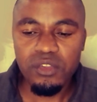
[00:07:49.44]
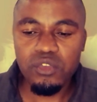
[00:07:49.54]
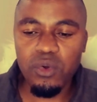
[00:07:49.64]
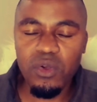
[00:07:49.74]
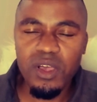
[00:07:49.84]

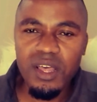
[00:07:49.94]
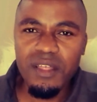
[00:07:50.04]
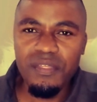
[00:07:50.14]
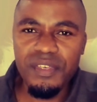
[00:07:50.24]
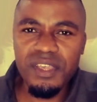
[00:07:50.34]
So,
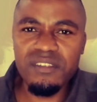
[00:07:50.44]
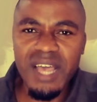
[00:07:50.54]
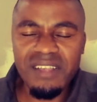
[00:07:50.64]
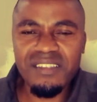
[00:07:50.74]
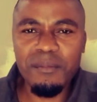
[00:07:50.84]

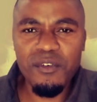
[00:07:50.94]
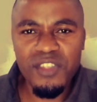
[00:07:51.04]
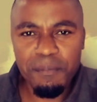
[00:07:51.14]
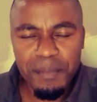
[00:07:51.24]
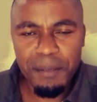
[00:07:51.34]
these are some
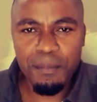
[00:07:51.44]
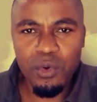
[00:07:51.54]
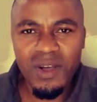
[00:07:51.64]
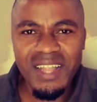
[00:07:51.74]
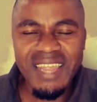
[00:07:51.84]
of the people